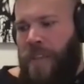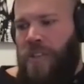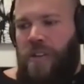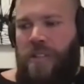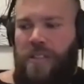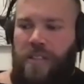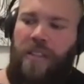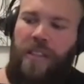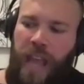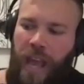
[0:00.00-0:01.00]
So
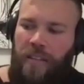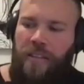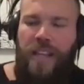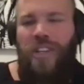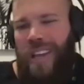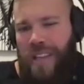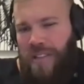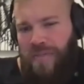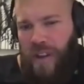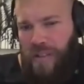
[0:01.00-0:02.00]
it's, yeah, it's
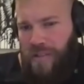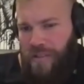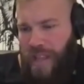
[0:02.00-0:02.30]
just fun.